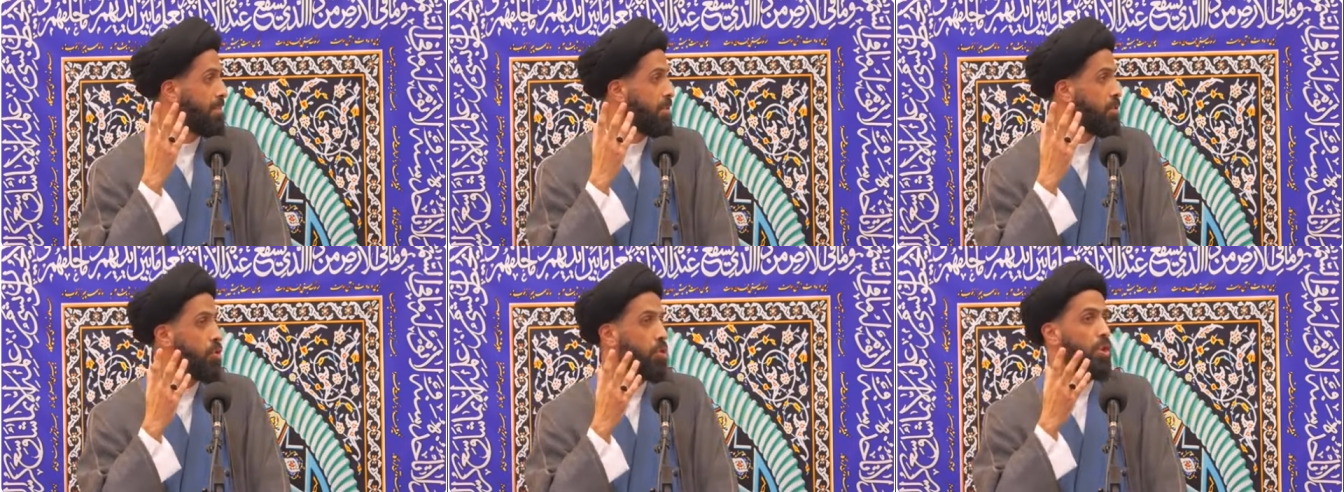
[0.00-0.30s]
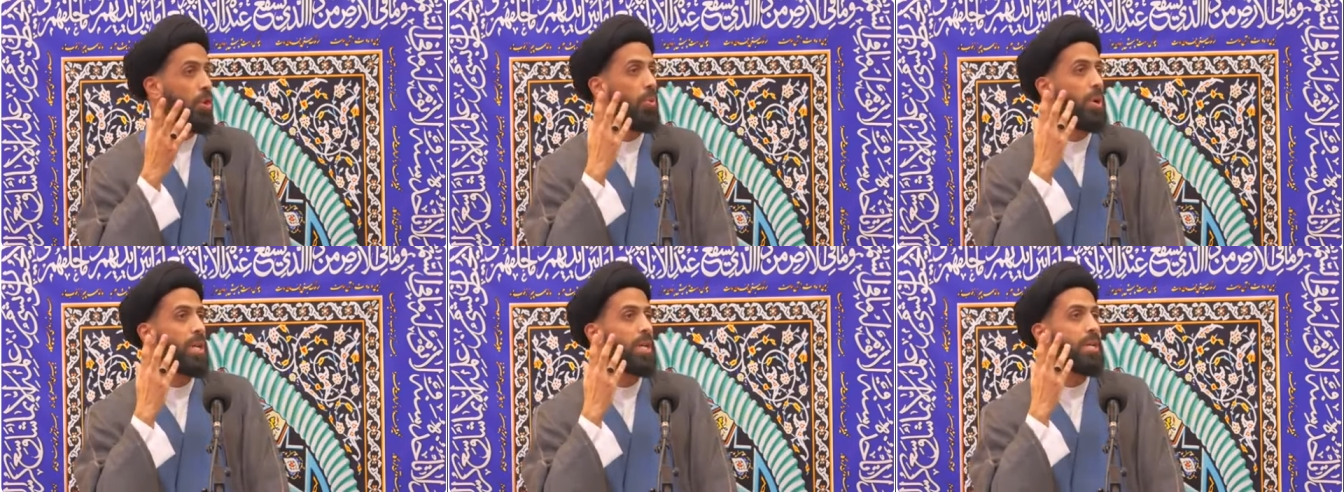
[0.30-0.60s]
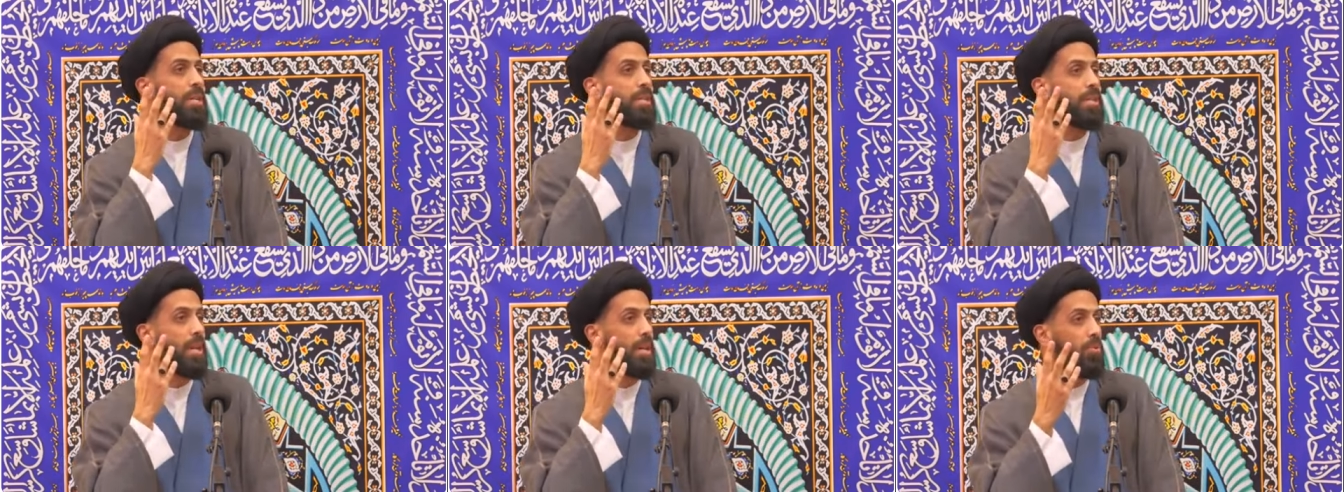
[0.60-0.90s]
Do you know what
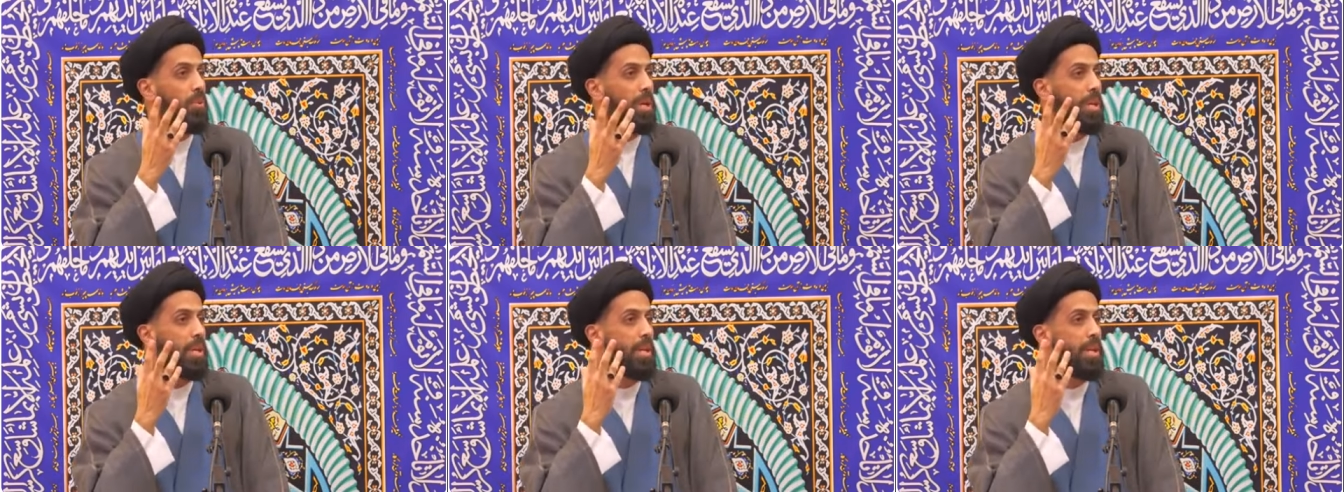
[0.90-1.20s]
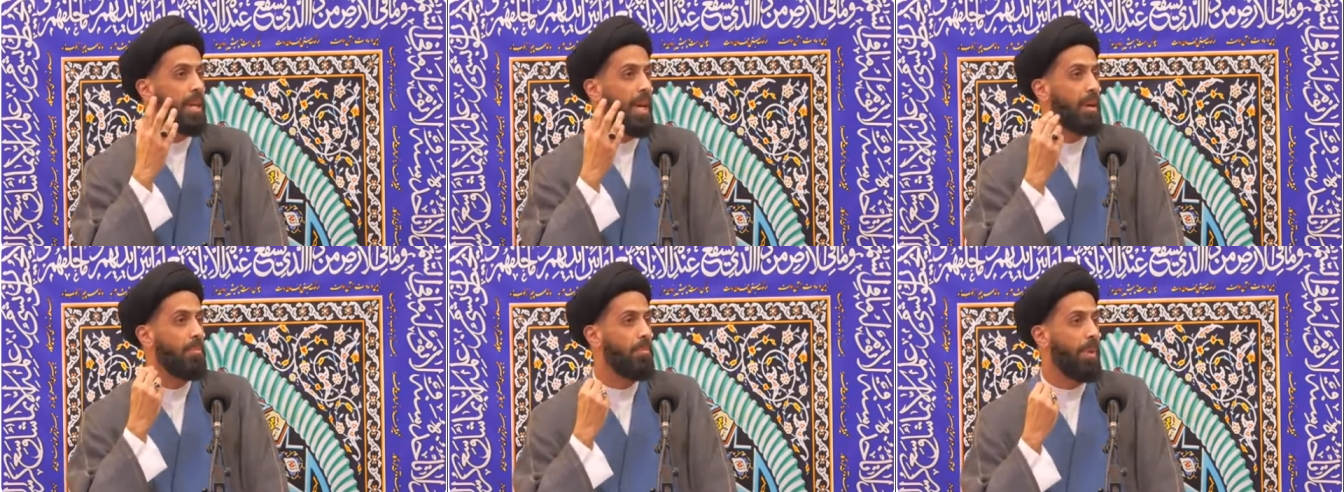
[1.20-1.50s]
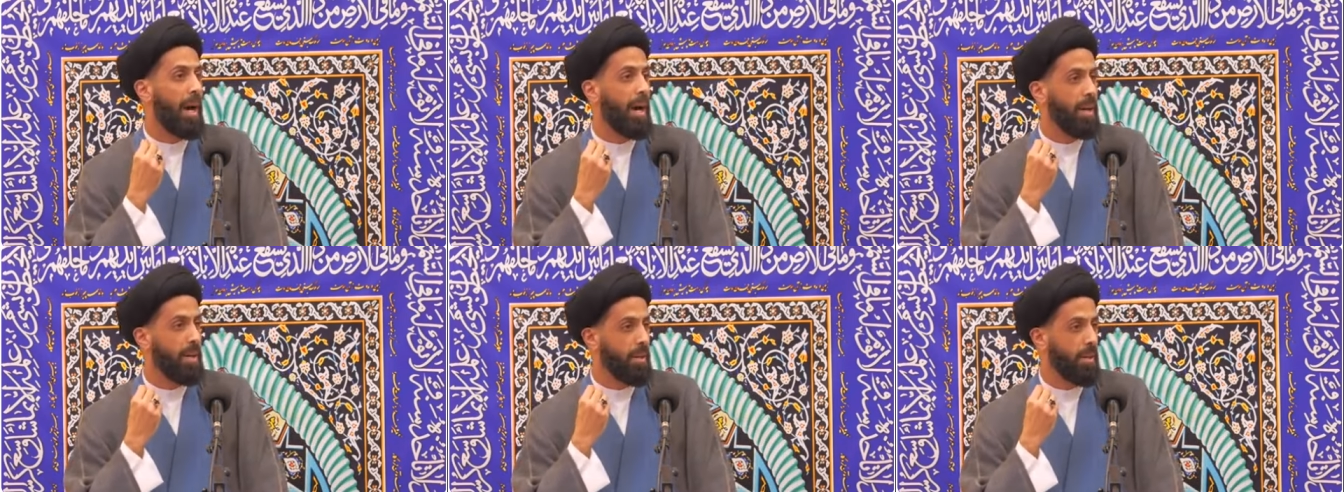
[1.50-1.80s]
he said when he came
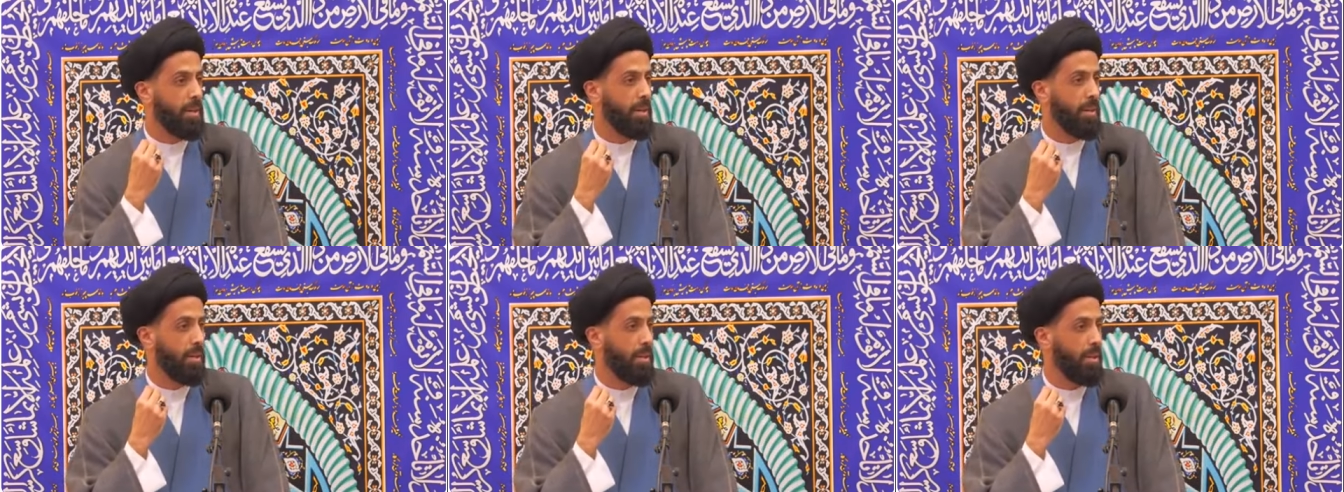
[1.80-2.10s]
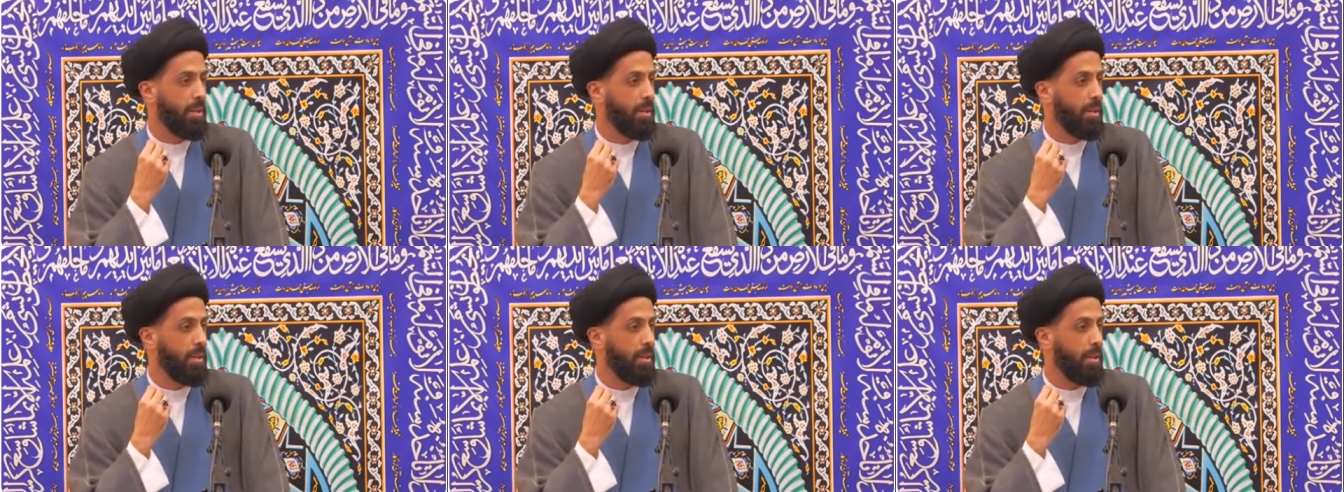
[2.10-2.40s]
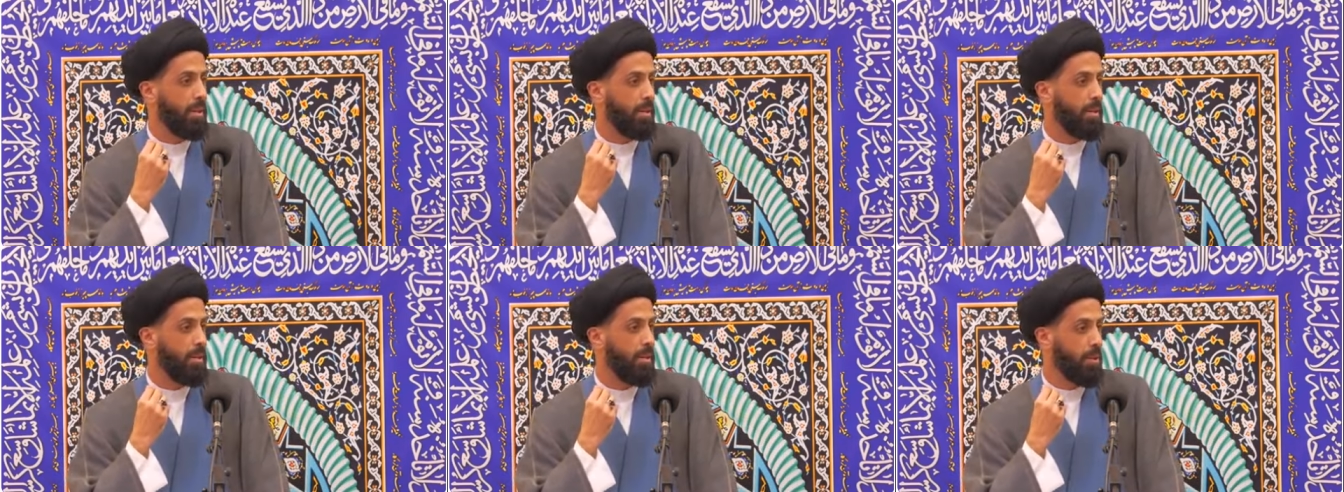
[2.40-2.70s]
back
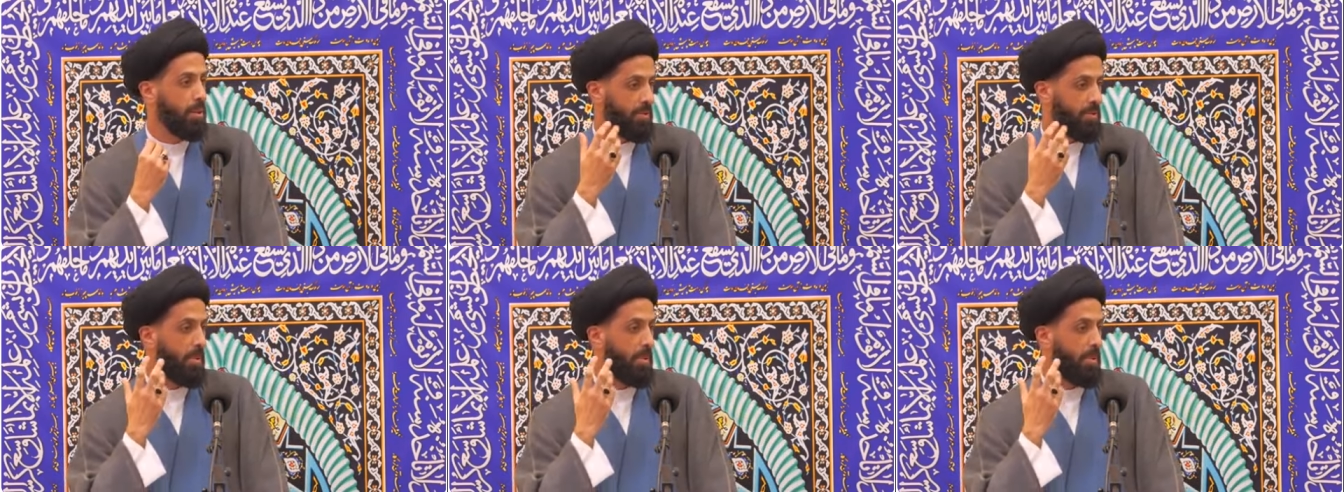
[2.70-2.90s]
he was